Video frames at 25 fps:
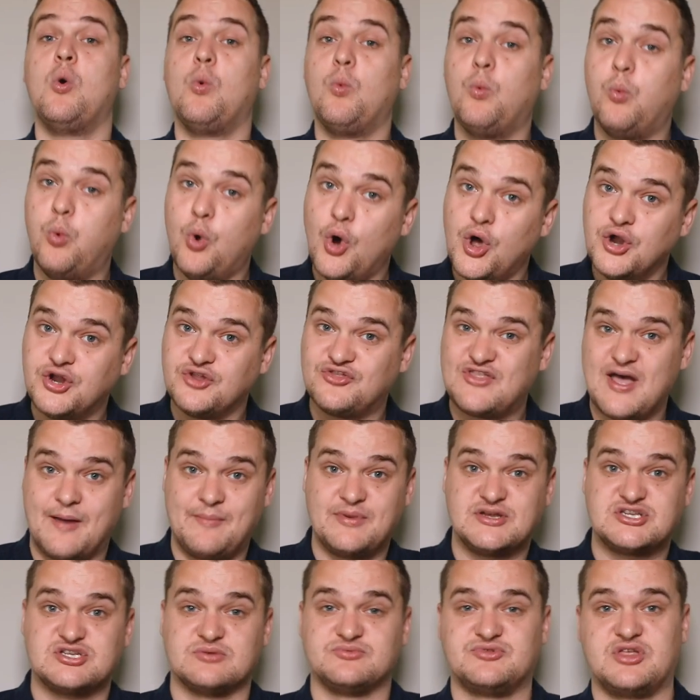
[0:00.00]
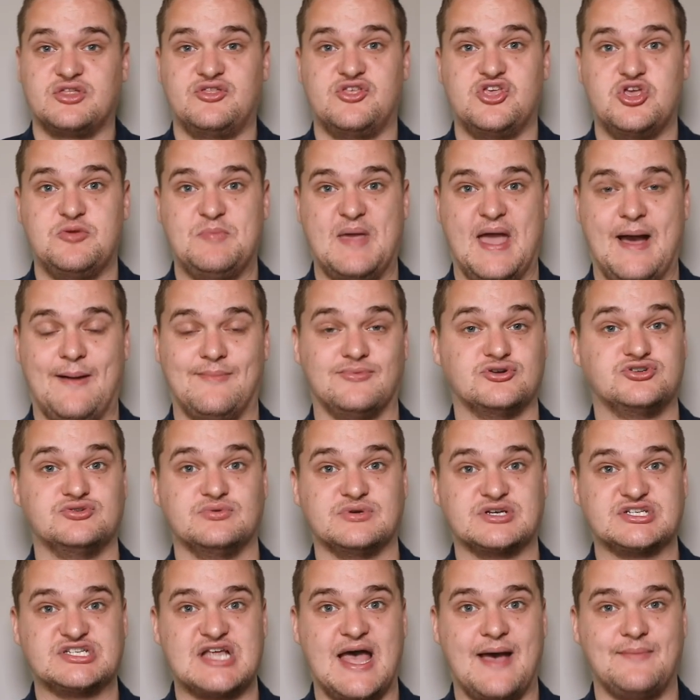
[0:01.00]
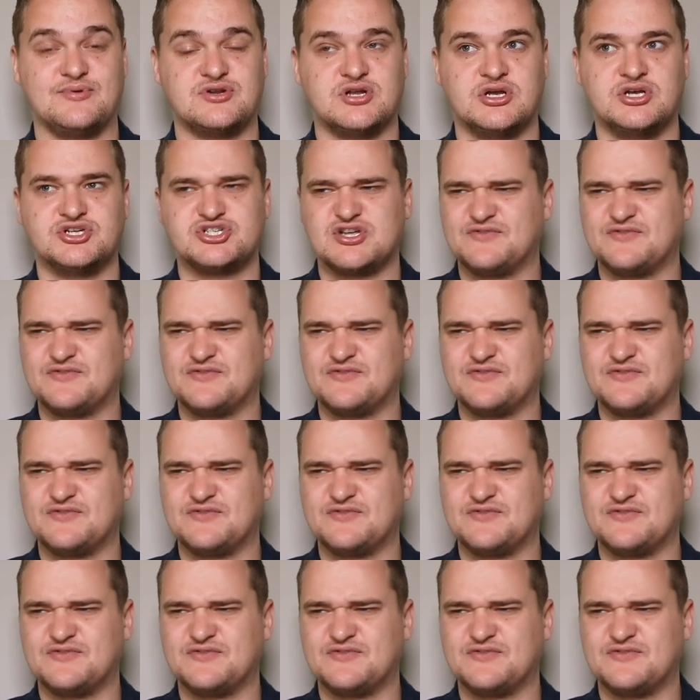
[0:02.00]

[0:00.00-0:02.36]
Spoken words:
Would that be something that you'd be able to accept?